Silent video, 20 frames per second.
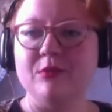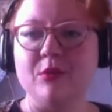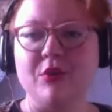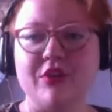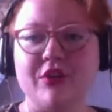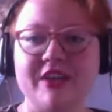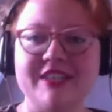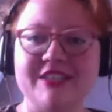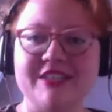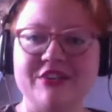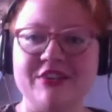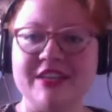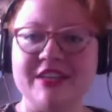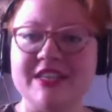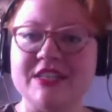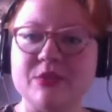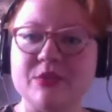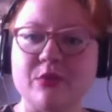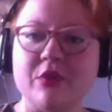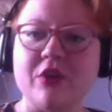We're going to do
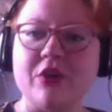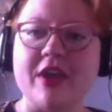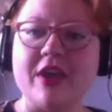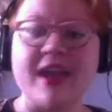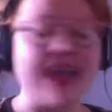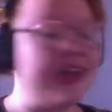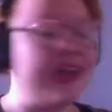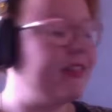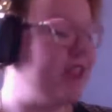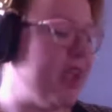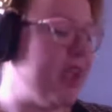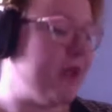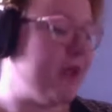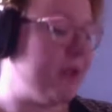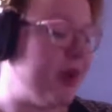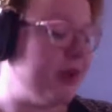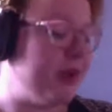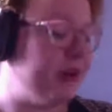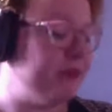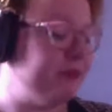this. We're going to add the A
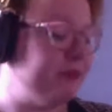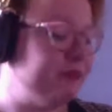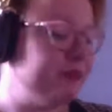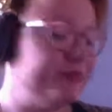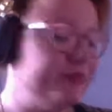minor.